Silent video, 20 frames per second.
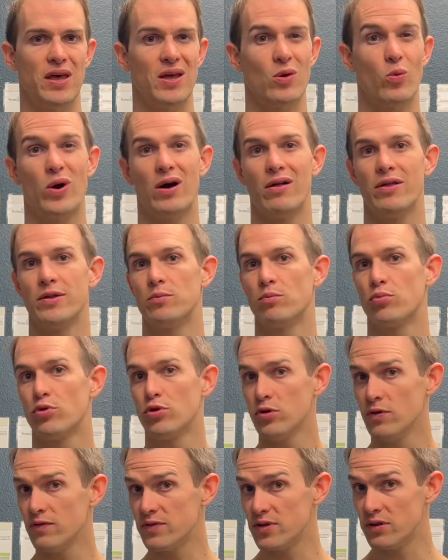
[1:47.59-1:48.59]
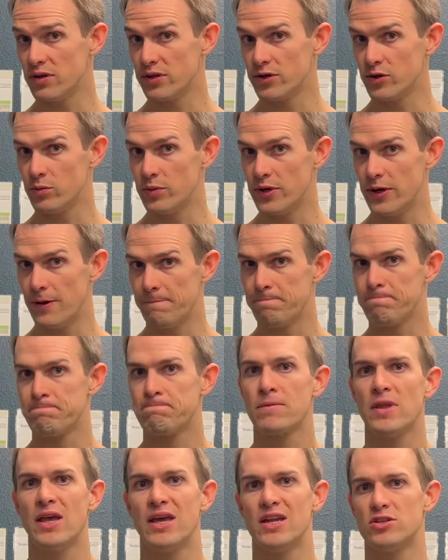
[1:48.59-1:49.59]
and while it improved a little bit
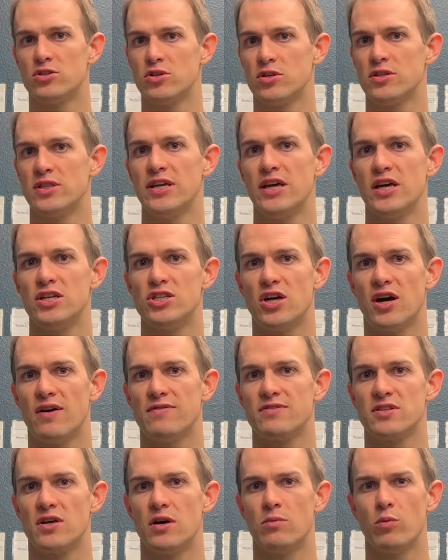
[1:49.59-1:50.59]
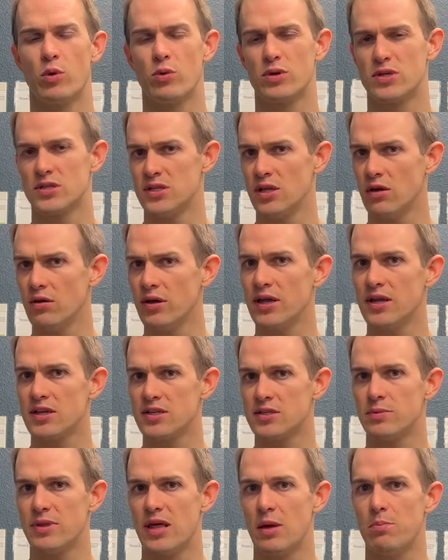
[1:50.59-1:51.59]
and it took the edge off some, we were still getting
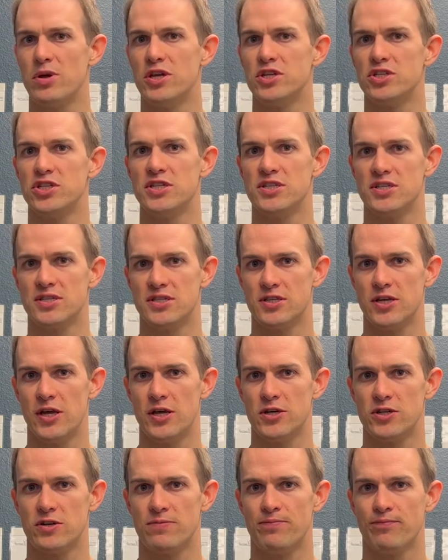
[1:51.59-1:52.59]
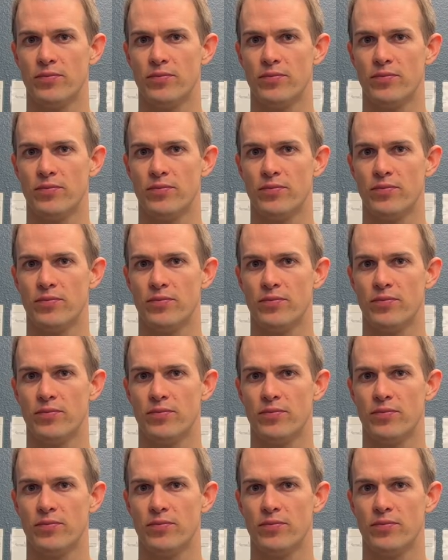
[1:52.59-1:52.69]
some of that pinchy sensation.